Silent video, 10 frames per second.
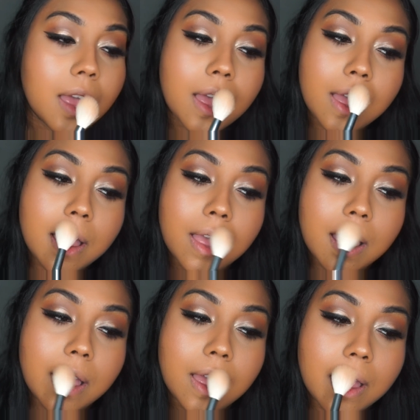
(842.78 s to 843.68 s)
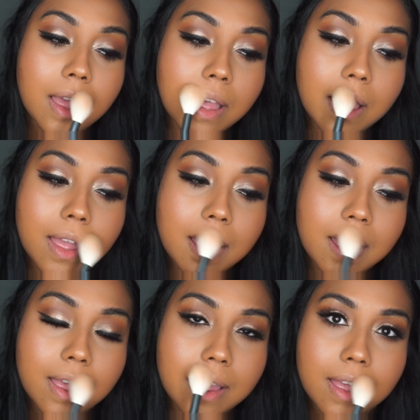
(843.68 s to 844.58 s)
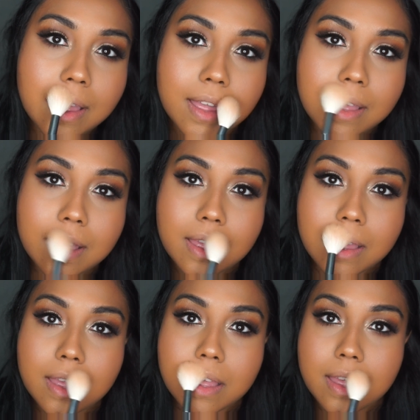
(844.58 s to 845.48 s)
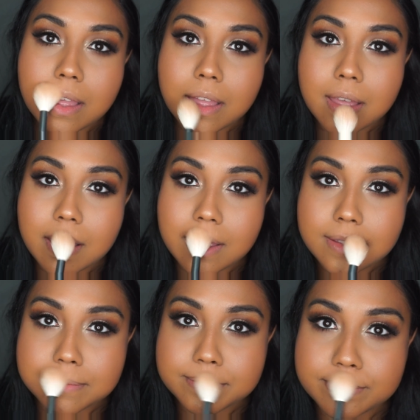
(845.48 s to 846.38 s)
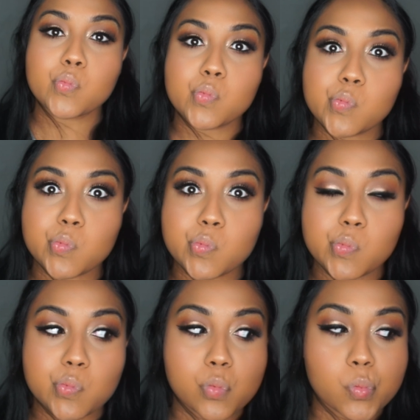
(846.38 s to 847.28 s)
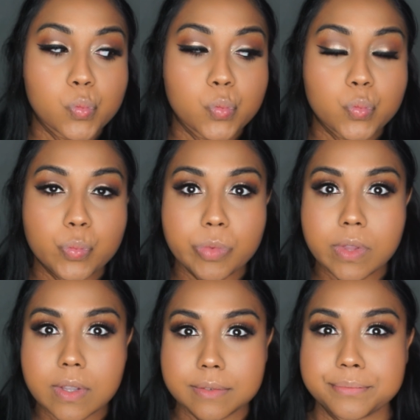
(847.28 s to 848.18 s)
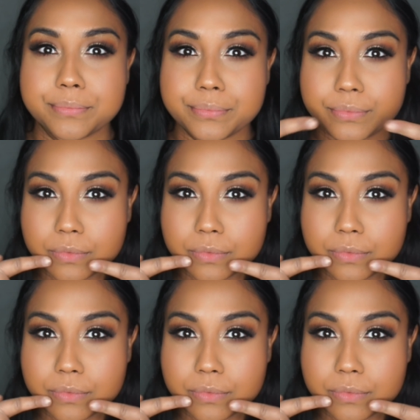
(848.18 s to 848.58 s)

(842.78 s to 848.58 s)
Nobody speaks.